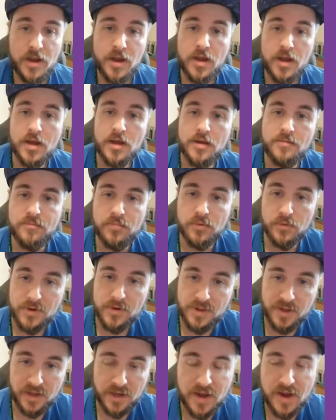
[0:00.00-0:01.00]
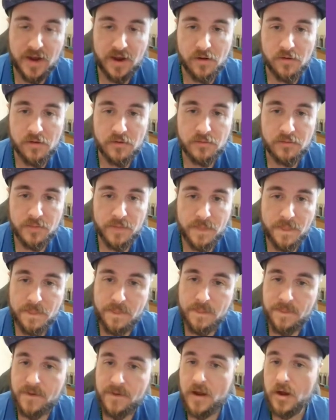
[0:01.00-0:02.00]
and breathing out?
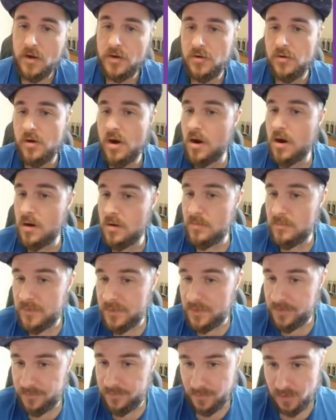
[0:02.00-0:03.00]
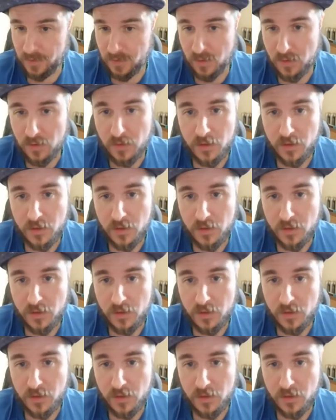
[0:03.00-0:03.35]
How do your arms feel?